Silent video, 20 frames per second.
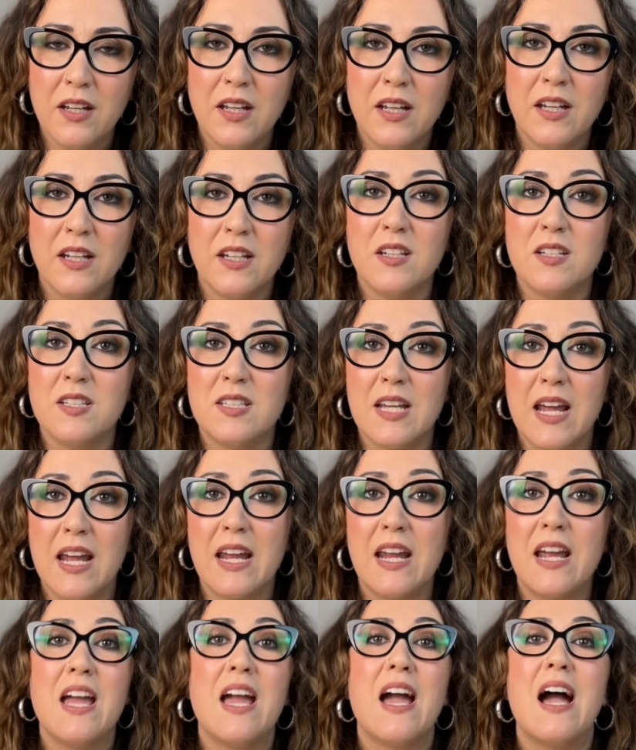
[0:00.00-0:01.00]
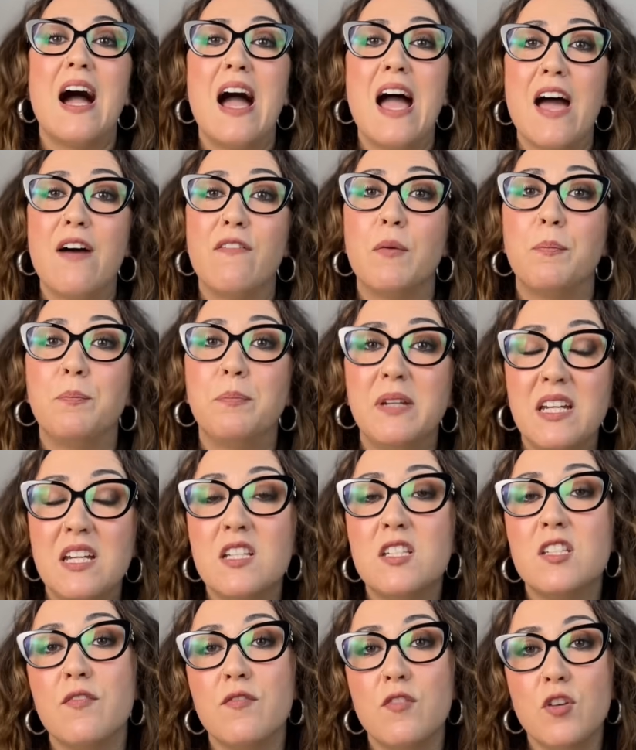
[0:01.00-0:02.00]
you say I have a piece
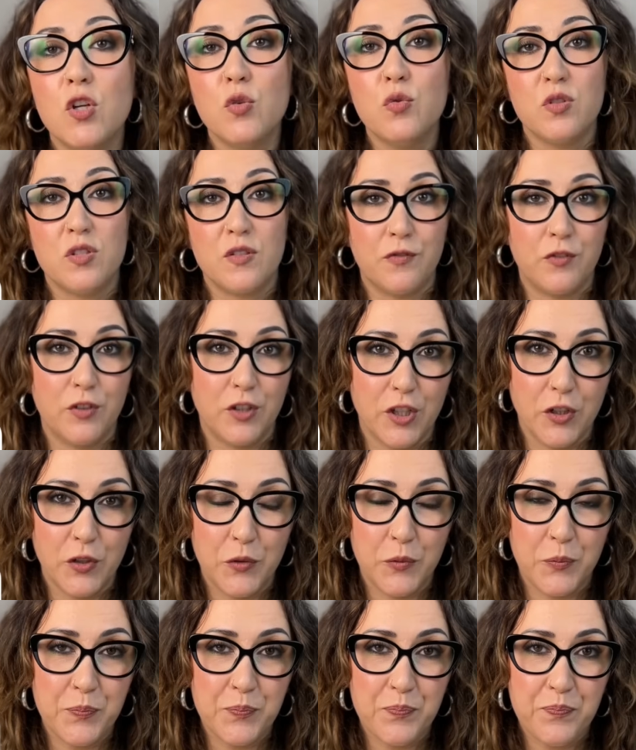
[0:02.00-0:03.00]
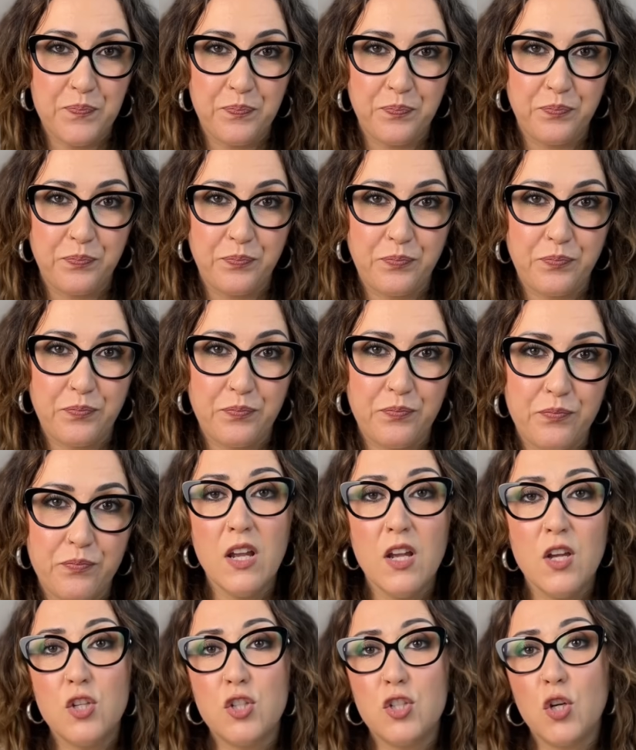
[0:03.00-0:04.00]
of news for you.
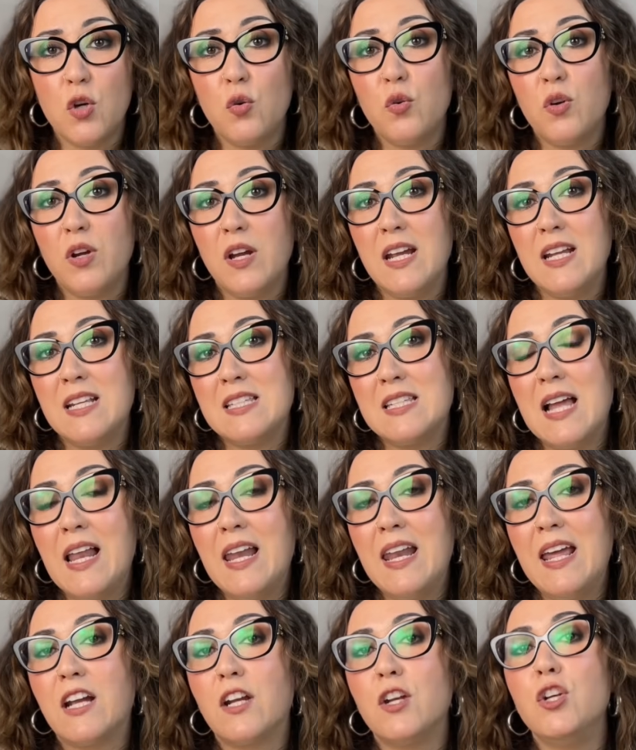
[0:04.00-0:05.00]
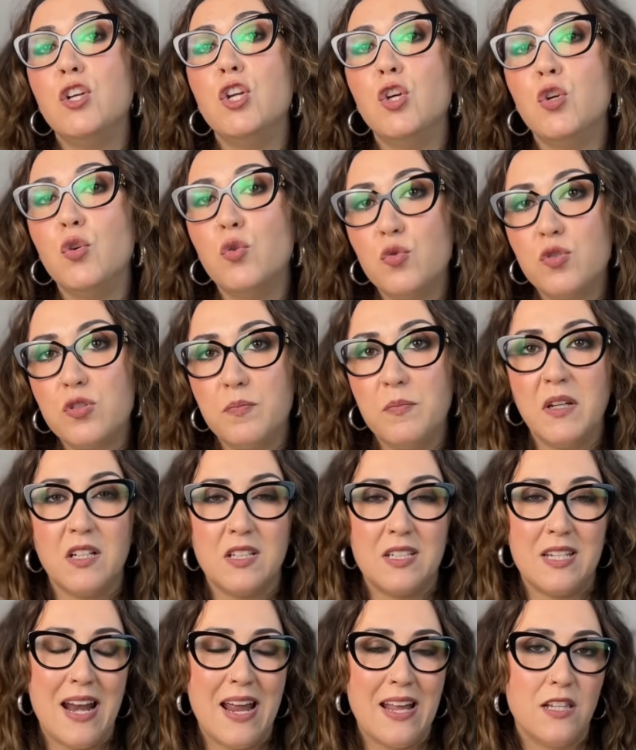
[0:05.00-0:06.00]
So it's not like news because
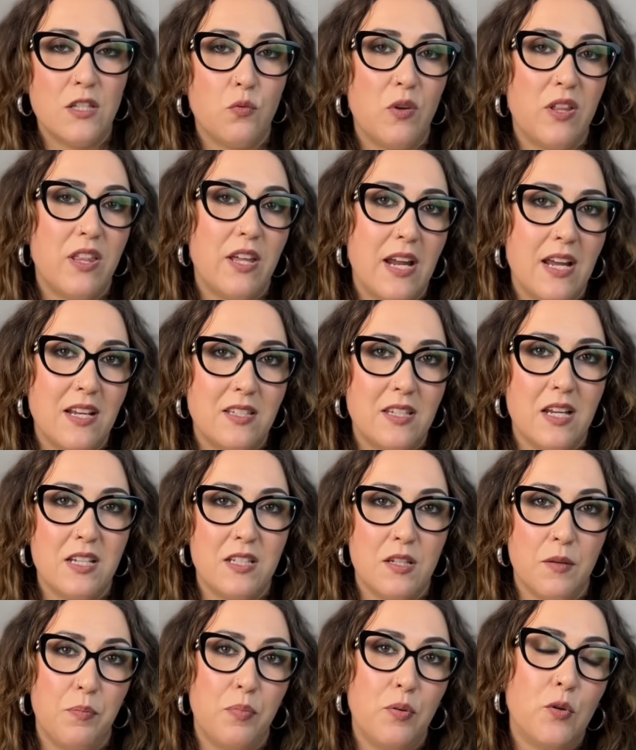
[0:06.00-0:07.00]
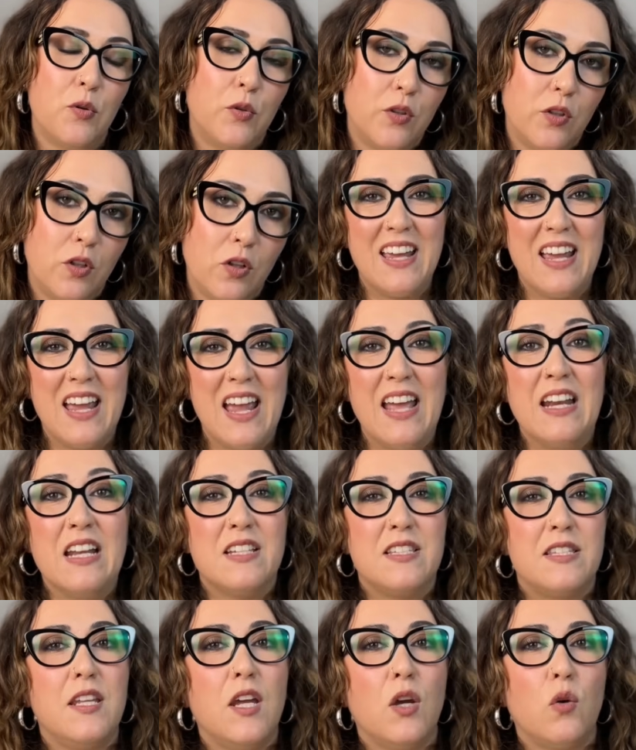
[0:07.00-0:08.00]
it ends with an S is a plural and it's
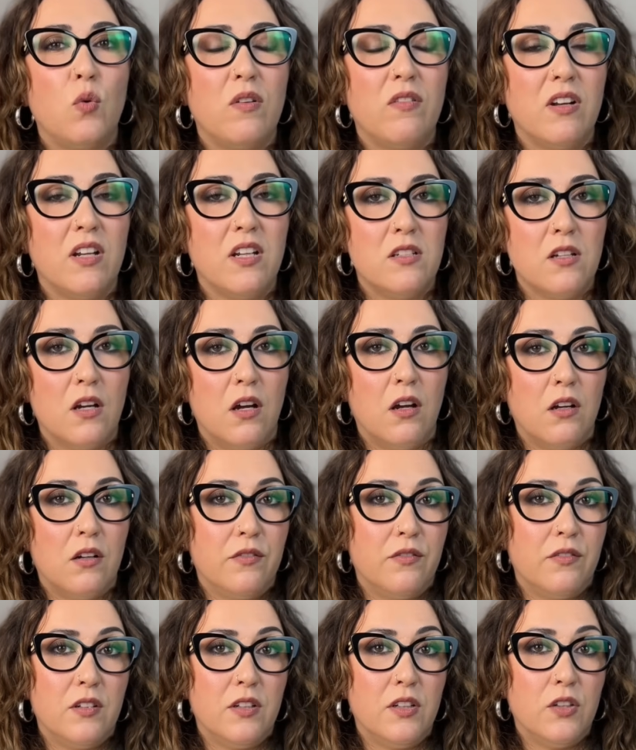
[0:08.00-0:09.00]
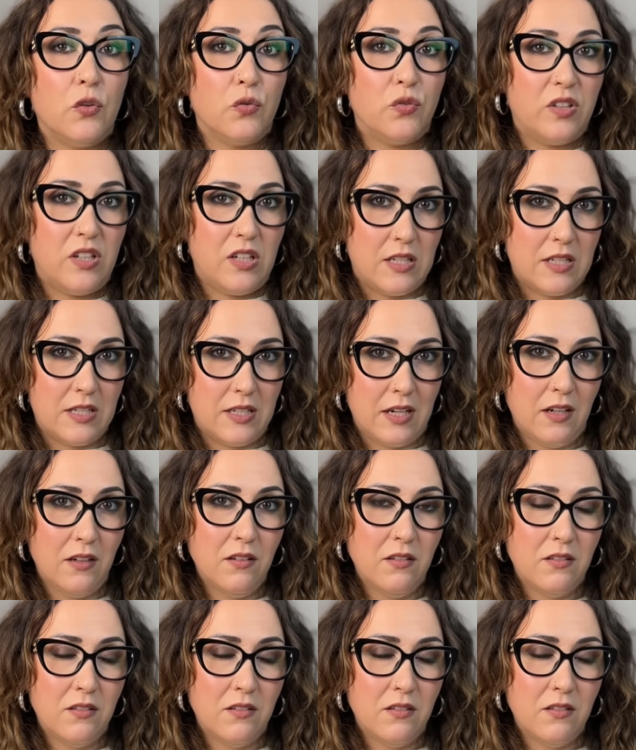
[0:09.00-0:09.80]
the equivalent of notizie,